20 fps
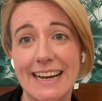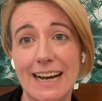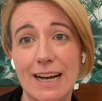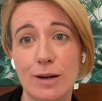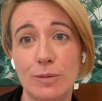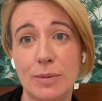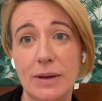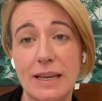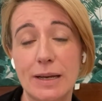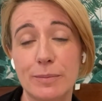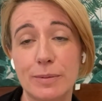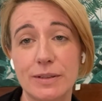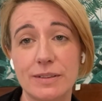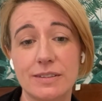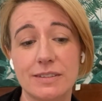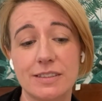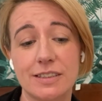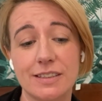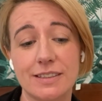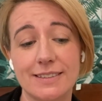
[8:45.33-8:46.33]
I'll be able
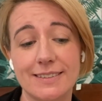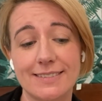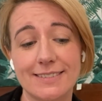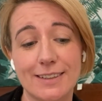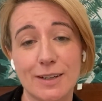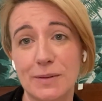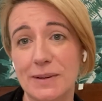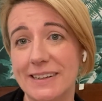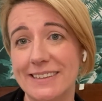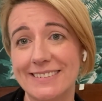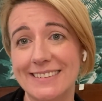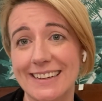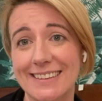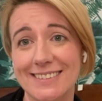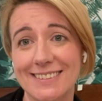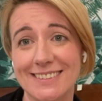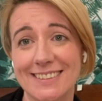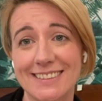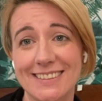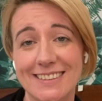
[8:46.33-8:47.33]
to go out
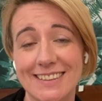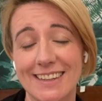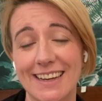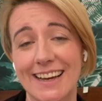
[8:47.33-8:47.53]
dancing